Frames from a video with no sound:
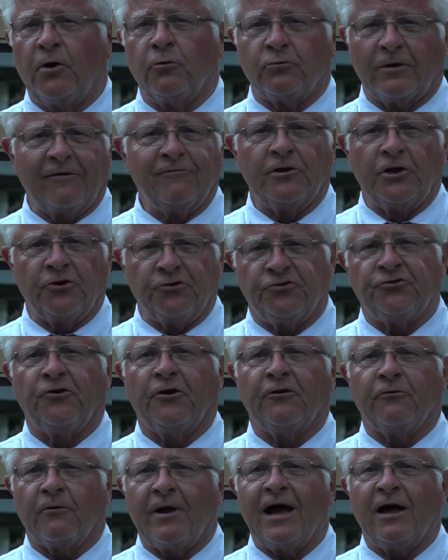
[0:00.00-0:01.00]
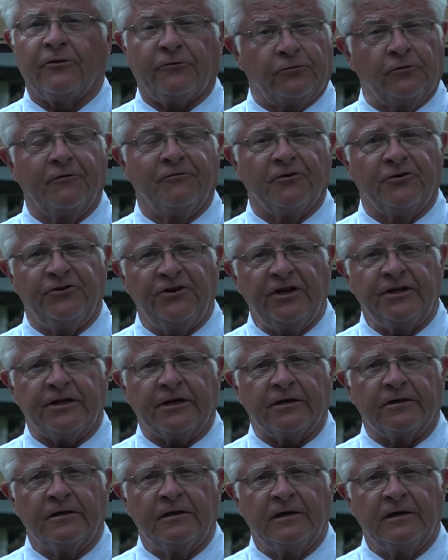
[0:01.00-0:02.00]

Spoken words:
Revolutionary Route through Virginia,